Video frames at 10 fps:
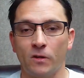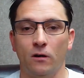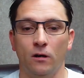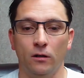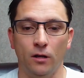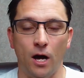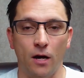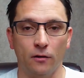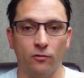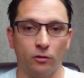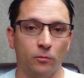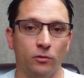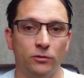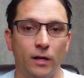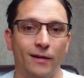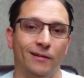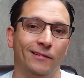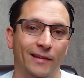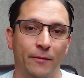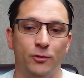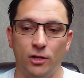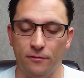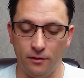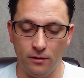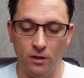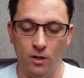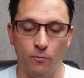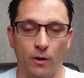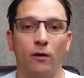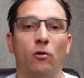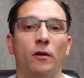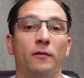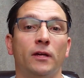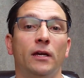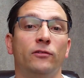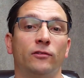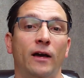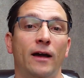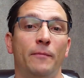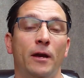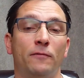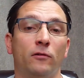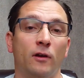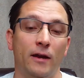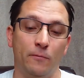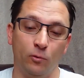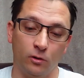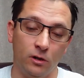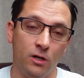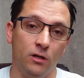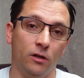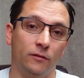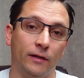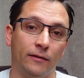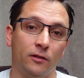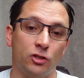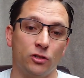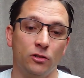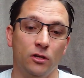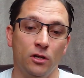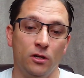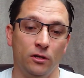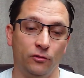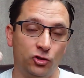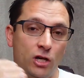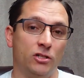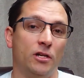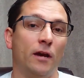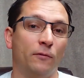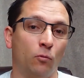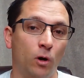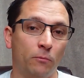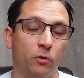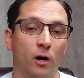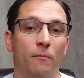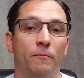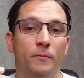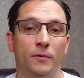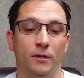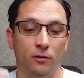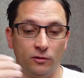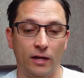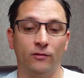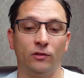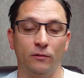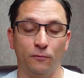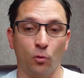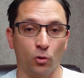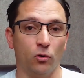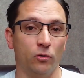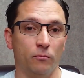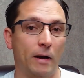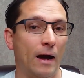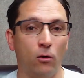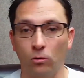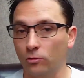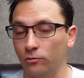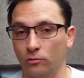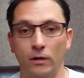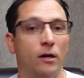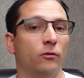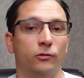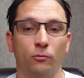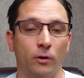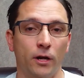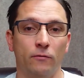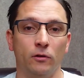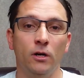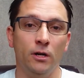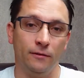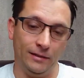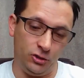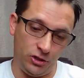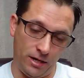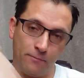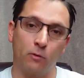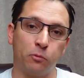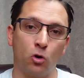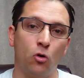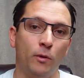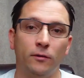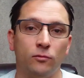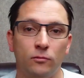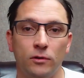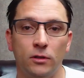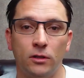on a terminal, you're not going to damage anything. But I run into cases time after time where a technician is chasing after one problem and they're testing for powers or grounds or whatever. They jammed a probe into the